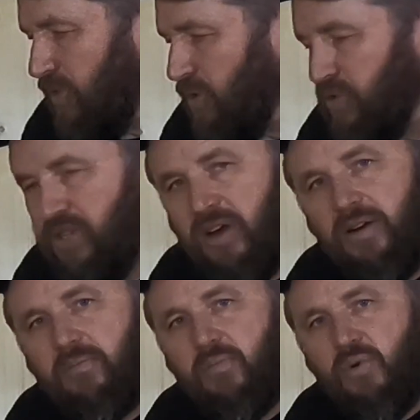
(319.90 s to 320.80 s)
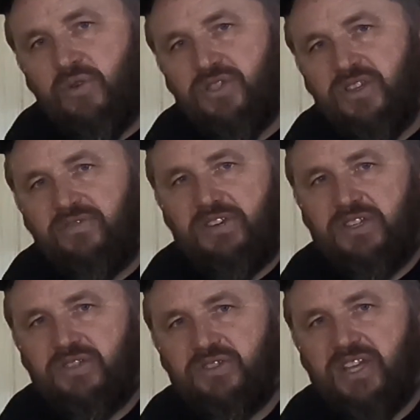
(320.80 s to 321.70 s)
Those are most of the
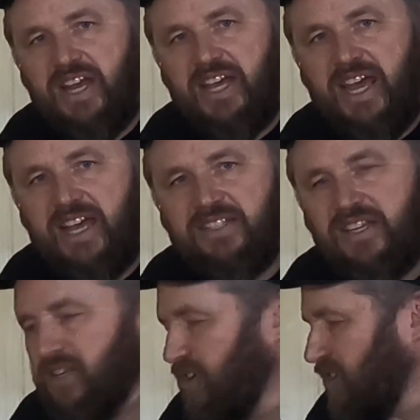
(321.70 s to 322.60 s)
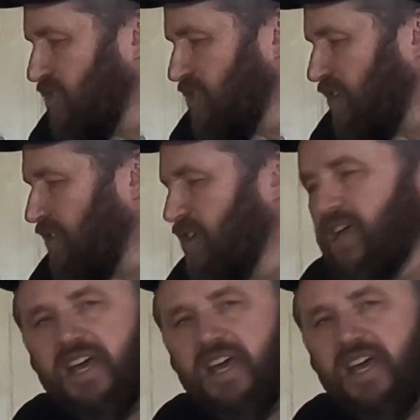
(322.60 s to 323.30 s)
features that it has in a nutshell.